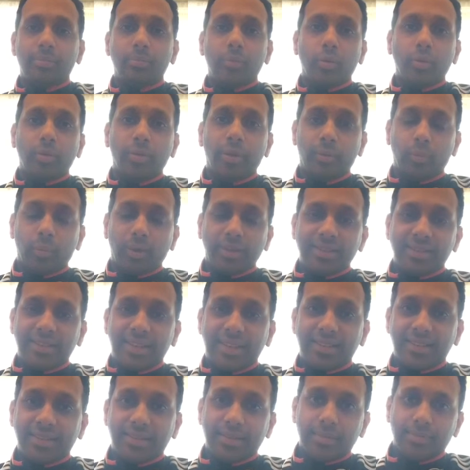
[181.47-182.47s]
more than one
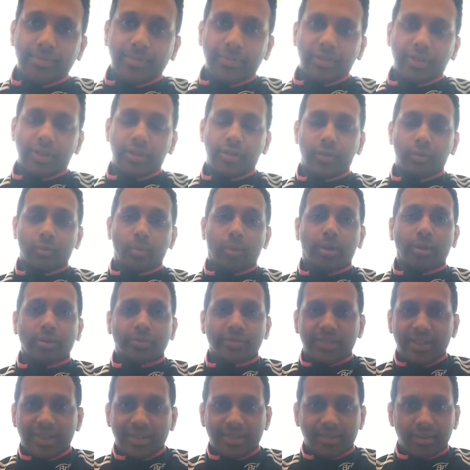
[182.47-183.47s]
test. So there's
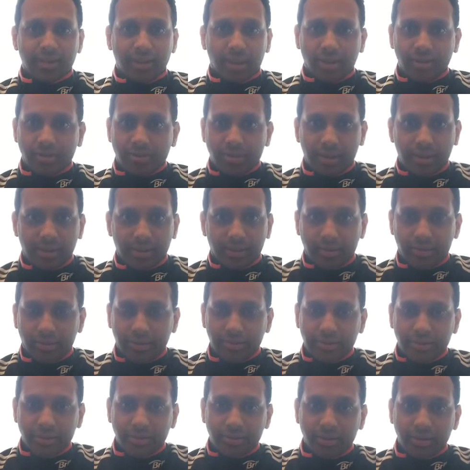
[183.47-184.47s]
one-off tests against Sri Lanka,
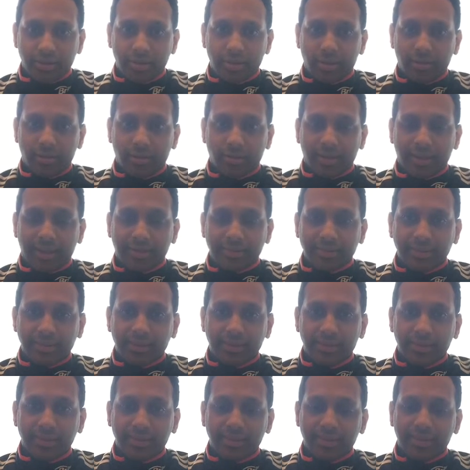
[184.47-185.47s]
etc. that are not counted
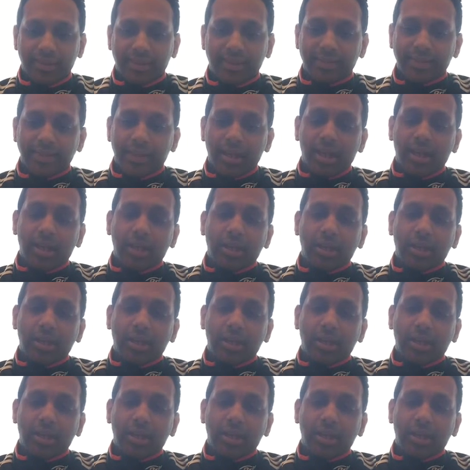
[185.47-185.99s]
in these stats.